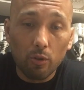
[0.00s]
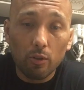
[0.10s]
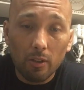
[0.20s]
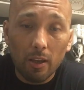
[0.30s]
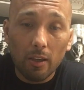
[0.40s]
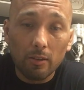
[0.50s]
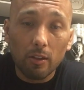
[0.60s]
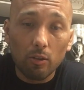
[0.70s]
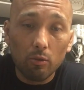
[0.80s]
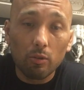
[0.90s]
certain days
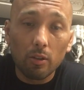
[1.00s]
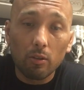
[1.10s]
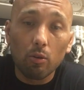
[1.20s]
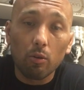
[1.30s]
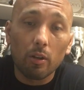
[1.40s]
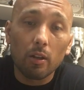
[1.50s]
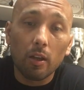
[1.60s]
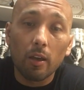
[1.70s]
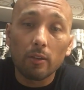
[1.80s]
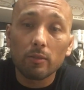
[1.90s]
that you need to go to
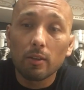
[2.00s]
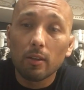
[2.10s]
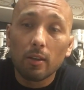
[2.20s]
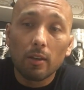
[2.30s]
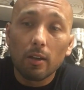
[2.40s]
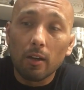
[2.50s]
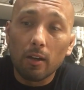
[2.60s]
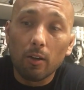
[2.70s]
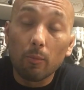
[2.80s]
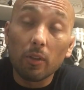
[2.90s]
class.
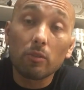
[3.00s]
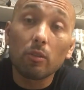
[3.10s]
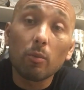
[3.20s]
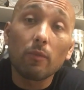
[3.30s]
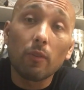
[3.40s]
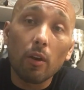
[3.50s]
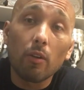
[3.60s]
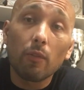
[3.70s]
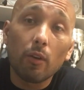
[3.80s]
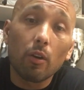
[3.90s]
It's going to be
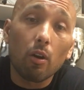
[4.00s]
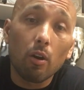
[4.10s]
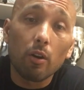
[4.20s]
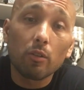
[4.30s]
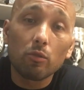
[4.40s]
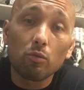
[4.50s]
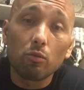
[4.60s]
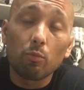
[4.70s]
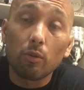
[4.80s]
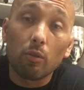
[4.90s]
very, very hard
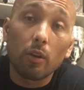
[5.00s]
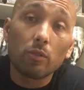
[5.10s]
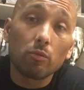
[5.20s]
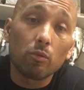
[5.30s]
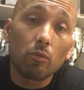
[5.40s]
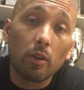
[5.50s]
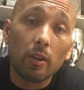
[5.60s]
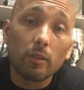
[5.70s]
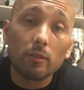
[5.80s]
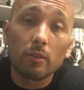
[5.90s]
to progress through the
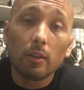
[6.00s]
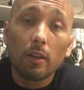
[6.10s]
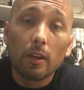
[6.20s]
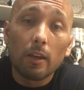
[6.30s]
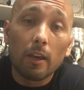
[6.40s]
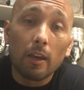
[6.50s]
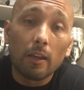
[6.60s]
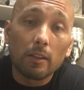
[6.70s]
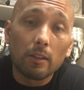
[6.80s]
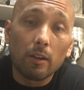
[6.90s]
ranks.
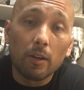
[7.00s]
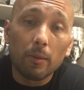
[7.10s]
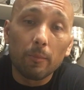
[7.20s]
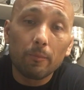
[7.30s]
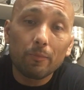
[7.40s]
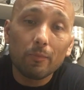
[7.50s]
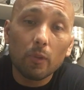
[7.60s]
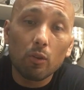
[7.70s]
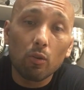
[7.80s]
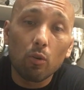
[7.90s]
And,
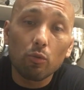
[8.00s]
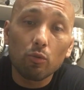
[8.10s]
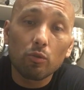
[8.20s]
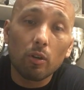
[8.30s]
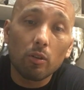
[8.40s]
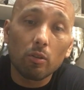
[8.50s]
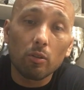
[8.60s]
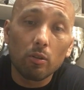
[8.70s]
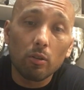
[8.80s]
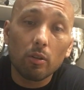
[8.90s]
you know, you start to
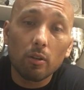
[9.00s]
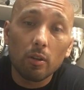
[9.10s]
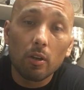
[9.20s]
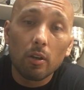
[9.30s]
look